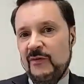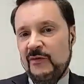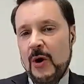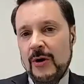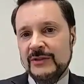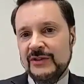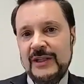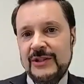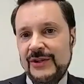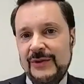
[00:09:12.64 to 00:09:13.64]
falls
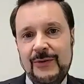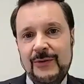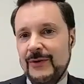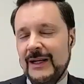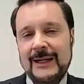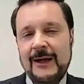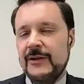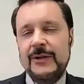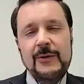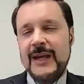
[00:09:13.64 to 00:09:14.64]
into a
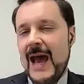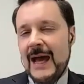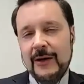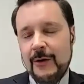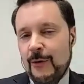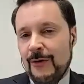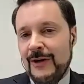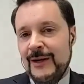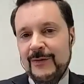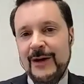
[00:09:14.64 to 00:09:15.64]
new
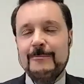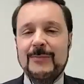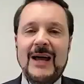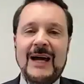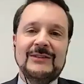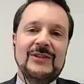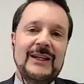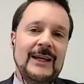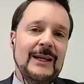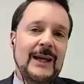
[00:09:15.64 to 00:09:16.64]
category of
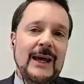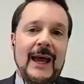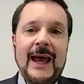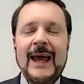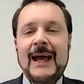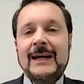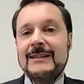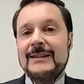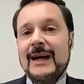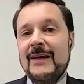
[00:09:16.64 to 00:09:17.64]
complexity.
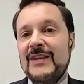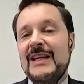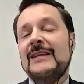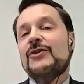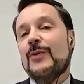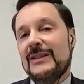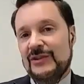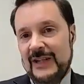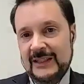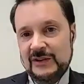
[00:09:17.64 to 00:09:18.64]
And the
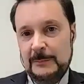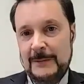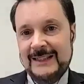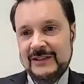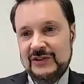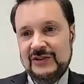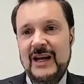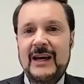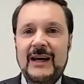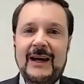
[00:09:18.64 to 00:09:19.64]
interest expense
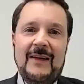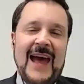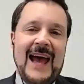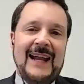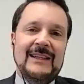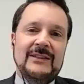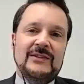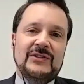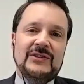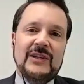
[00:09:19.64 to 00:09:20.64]
that
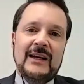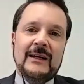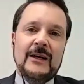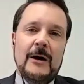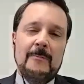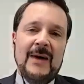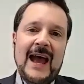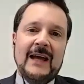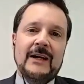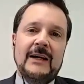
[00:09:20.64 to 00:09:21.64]
has come
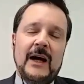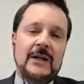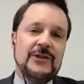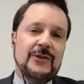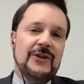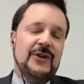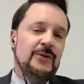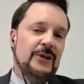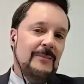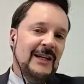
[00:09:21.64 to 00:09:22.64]
back under
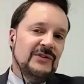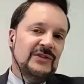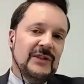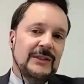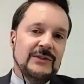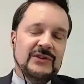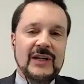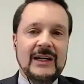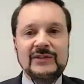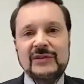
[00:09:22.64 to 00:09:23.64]
new limits since
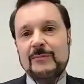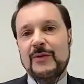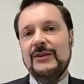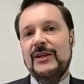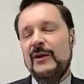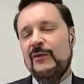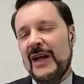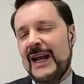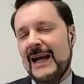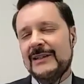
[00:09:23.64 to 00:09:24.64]
some relief
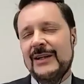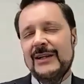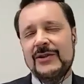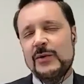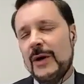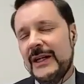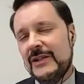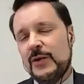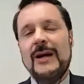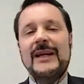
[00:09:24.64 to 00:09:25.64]
enacted in
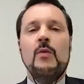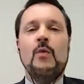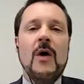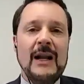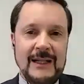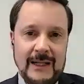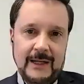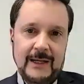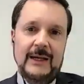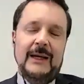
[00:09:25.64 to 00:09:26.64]
2021
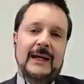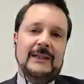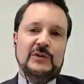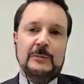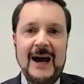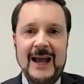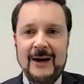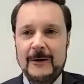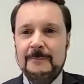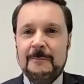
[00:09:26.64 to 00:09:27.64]

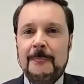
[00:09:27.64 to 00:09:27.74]
expired.